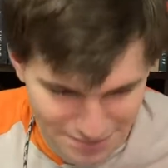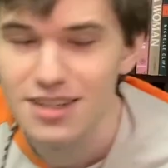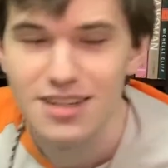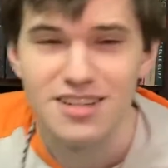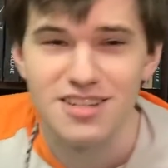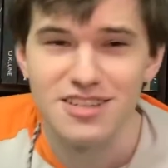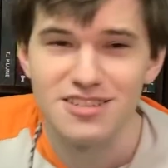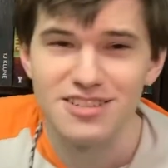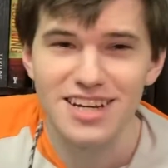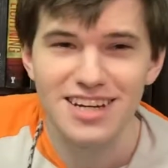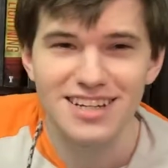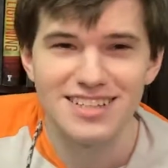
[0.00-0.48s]

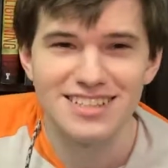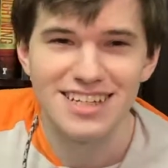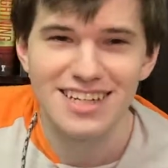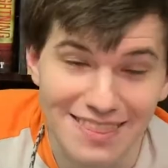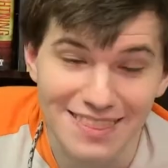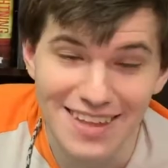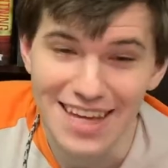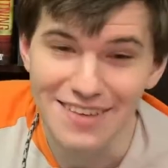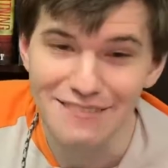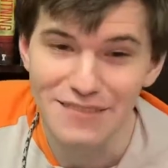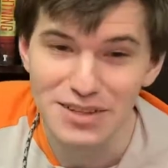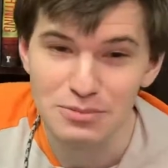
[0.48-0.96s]
So next,
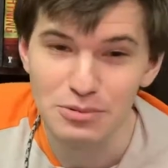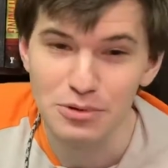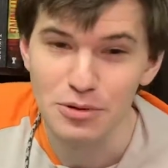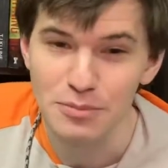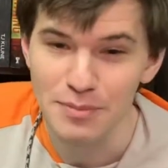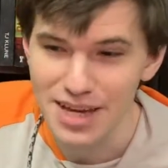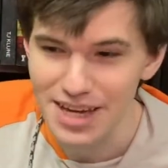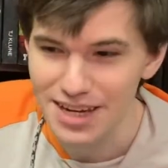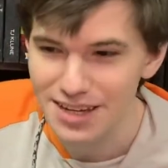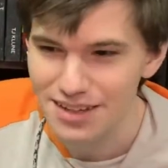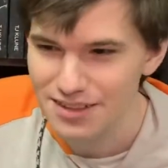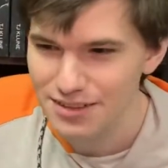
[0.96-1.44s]
The Invisible
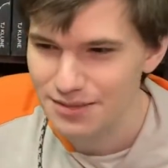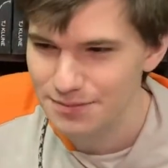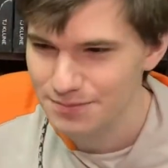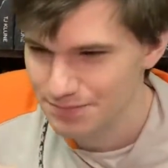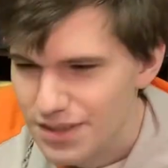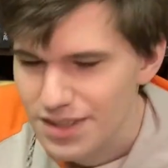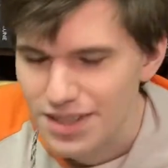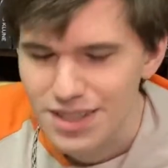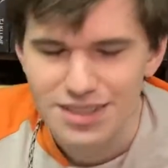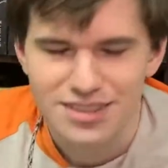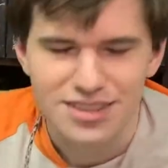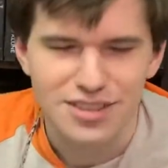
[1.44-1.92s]
Man.
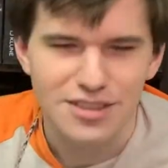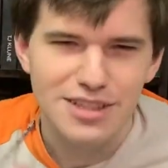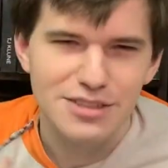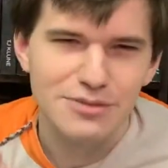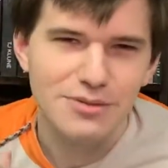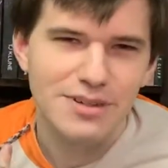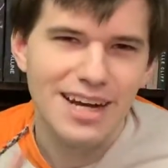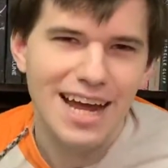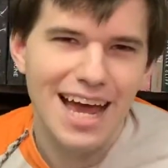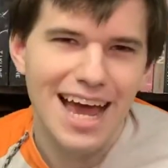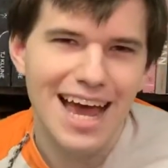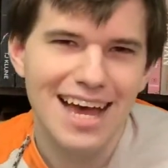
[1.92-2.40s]
So this
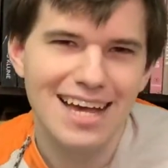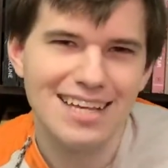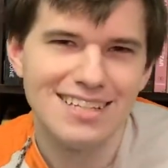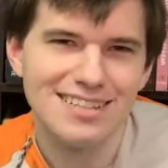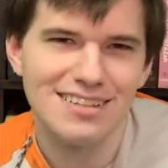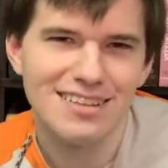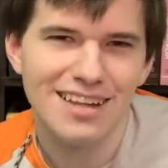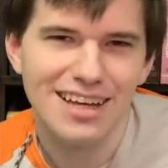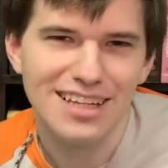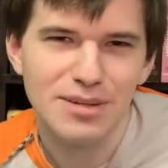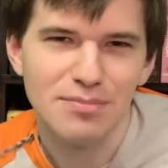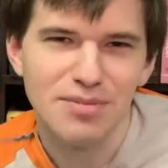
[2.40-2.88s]
one
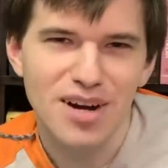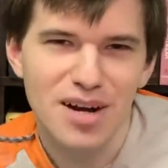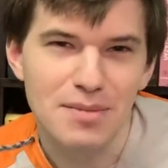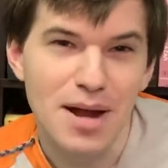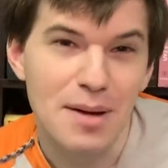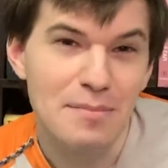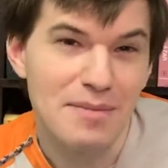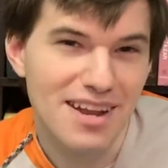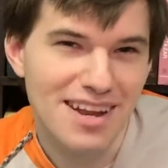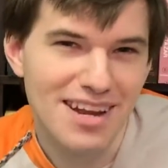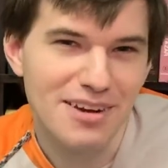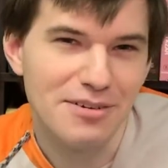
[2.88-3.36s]
has like the prompt
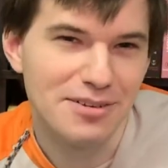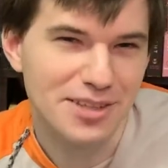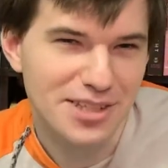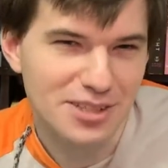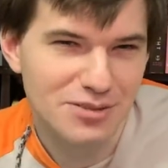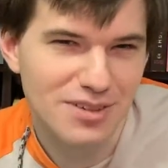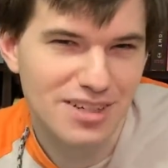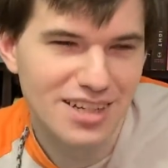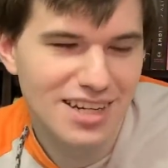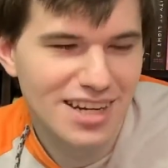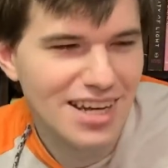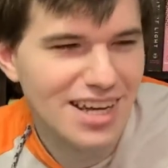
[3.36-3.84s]
I'm hitting with this
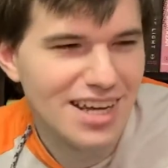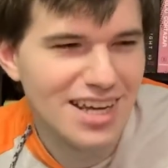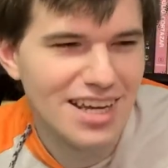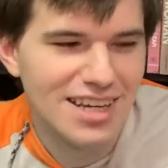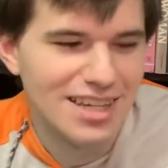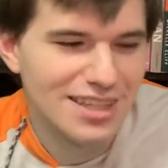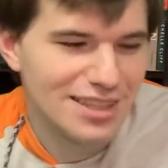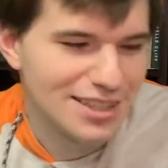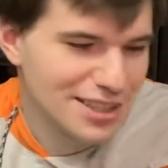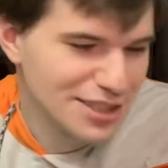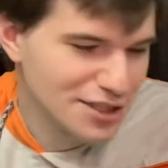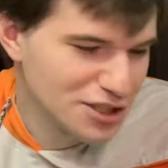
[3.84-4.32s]
one
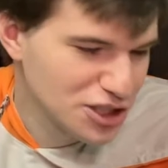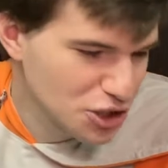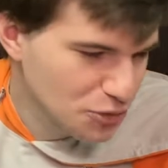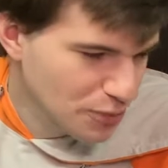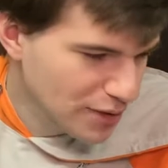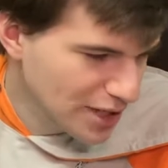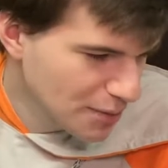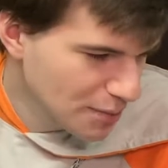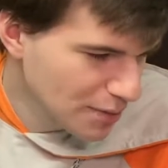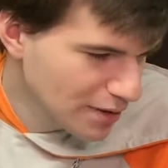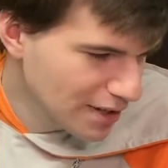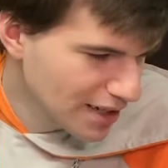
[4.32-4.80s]
is to
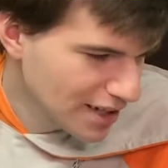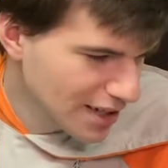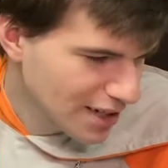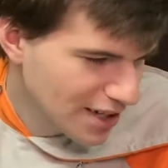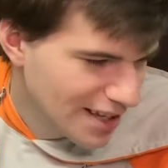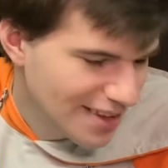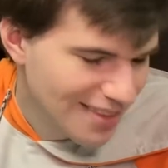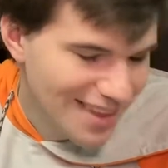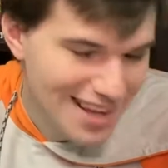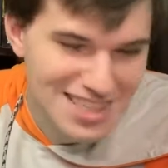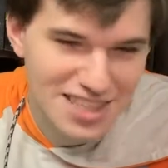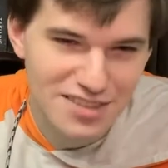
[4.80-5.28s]
read a book
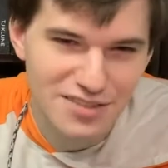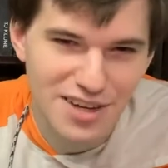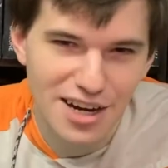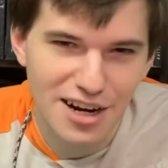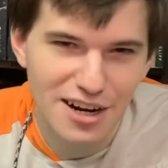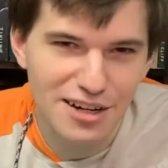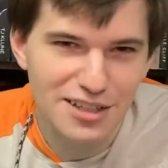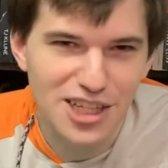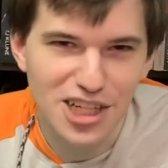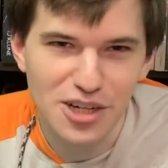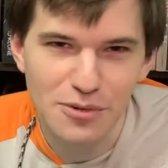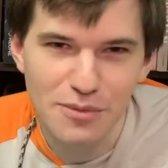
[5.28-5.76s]
that's a
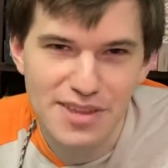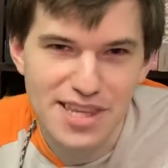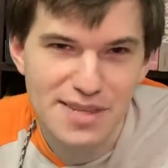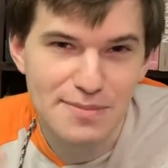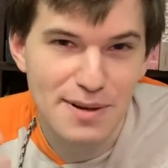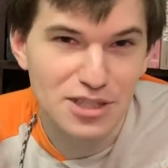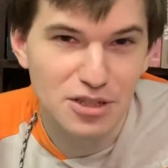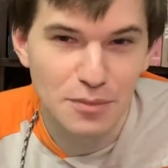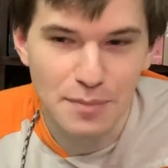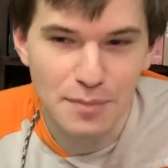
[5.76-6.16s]
character with special